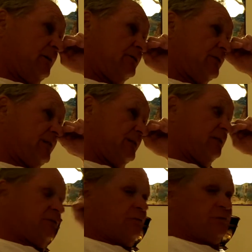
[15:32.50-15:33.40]
she,
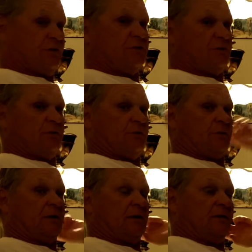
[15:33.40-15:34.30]
of course, she started
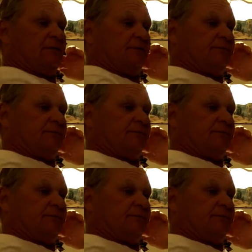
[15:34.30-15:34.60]
crying.